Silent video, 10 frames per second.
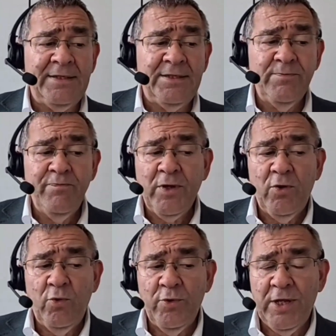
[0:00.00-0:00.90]
And
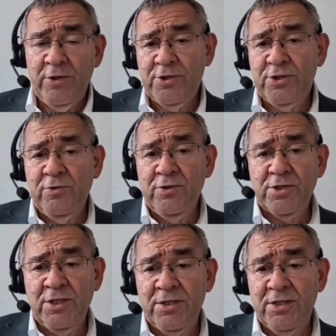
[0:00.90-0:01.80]
although
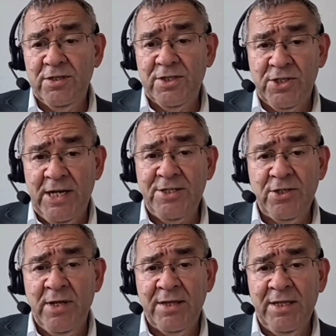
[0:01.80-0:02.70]
students can
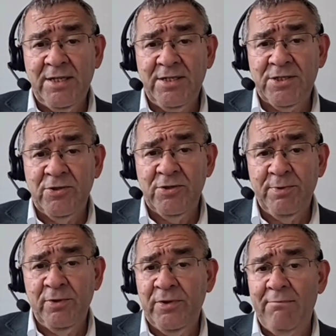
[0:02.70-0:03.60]
suggest who they think is
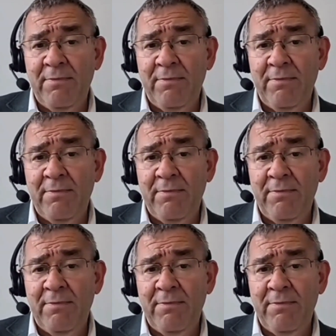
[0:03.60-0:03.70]
suitable,